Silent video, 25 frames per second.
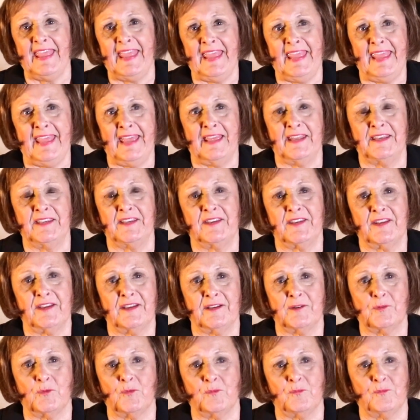and
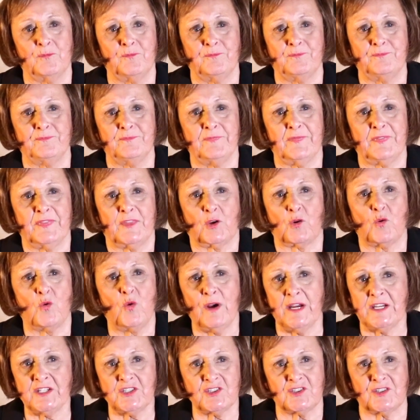the
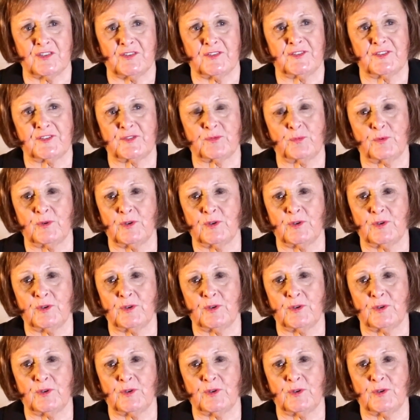questions